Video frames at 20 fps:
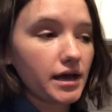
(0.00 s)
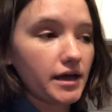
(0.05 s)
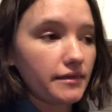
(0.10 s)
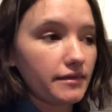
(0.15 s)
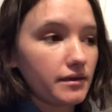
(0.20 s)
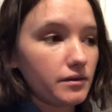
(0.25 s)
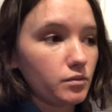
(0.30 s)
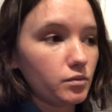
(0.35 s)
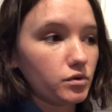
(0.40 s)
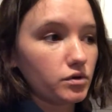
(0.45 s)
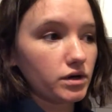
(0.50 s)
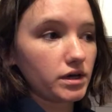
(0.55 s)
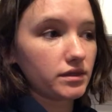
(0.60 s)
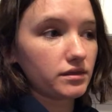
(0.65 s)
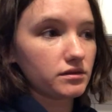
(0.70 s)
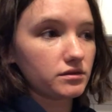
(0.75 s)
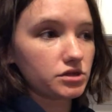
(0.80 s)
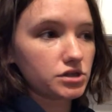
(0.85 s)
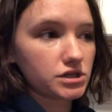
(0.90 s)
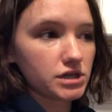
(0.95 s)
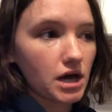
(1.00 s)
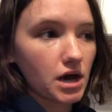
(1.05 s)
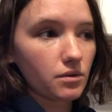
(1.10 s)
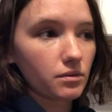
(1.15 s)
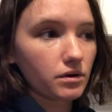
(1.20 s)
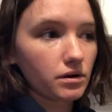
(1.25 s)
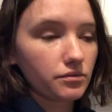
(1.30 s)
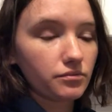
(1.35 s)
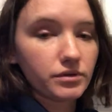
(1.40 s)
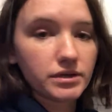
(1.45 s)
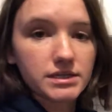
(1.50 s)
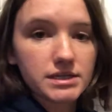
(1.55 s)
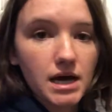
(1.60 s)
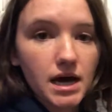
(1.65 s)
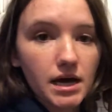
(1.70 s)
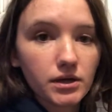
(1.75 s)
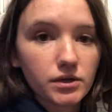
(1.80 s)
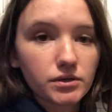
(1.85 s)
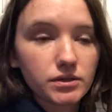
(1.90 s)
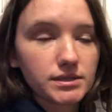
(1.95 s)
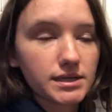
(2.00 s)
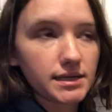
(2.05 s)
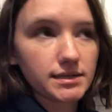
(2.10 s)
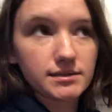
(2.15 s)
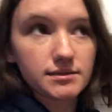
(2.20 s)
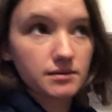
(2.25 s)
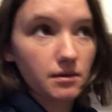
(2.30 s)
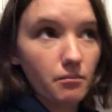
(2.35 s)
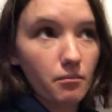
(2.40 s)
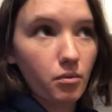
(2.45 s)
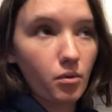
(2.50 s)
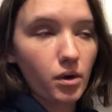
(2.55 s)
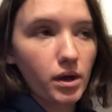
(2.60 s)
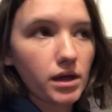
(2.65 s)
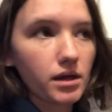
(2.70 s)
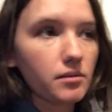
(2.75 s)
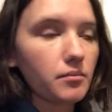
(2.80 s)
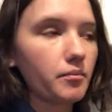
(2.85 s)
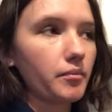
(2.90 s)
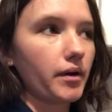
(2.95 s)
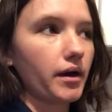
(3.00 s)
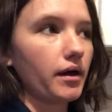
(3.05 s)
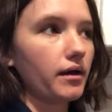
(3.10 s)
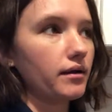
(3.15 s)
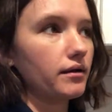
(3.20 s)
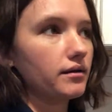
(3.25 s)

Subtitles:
and then we'll get the shower retiled at some point. But